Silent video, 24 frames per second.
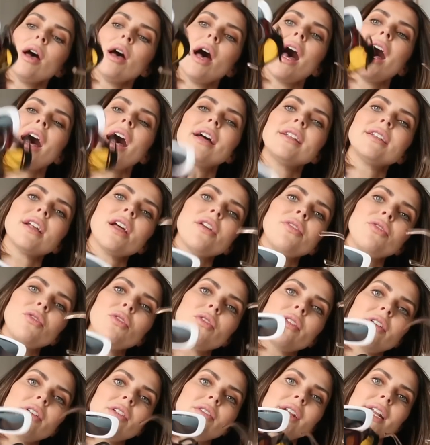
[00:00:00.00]
And I thought
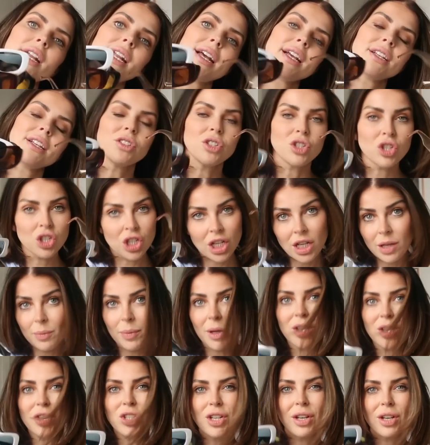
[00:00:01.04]
they were a really nice, cheap
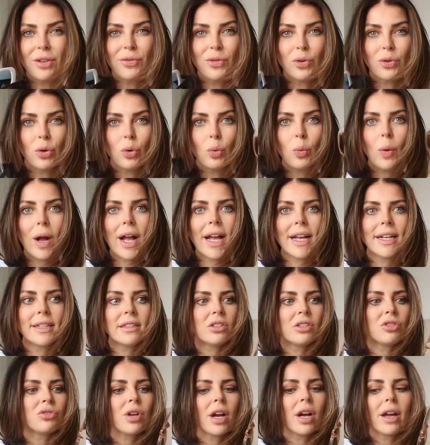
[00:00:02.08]
and cheerful way
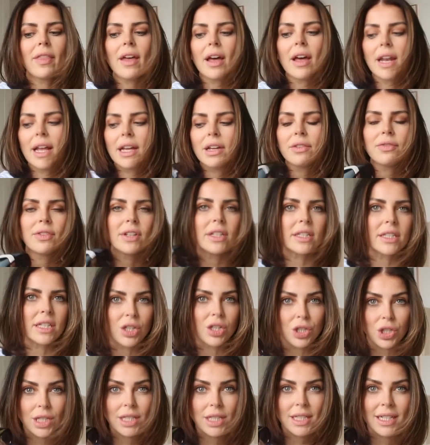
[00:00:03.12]
to try that like
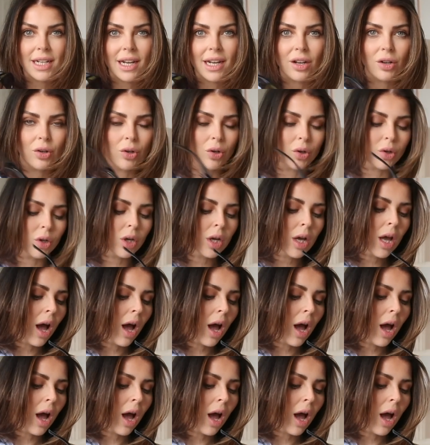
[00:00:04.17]
vintage-y style